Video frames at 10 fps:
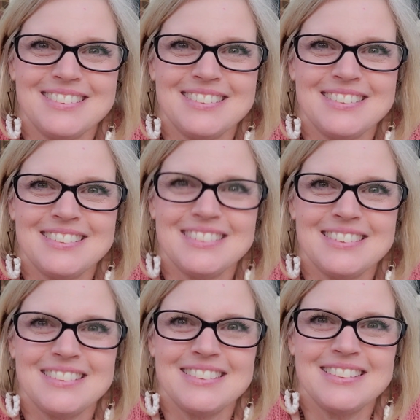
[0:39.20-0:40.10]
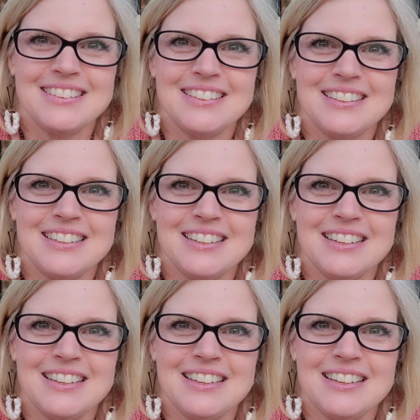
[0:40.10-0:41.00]

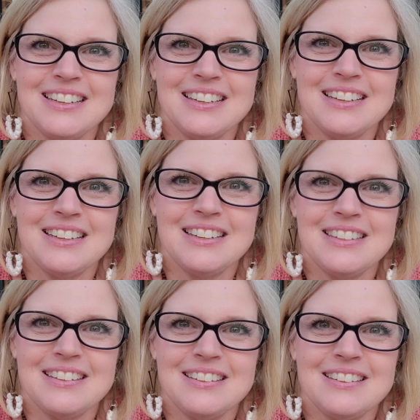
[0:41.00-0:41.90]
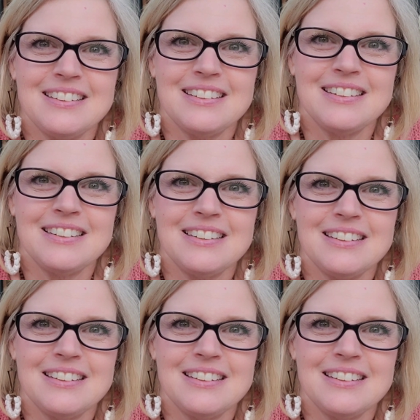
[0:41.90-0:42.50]
No one is speaking in this clip.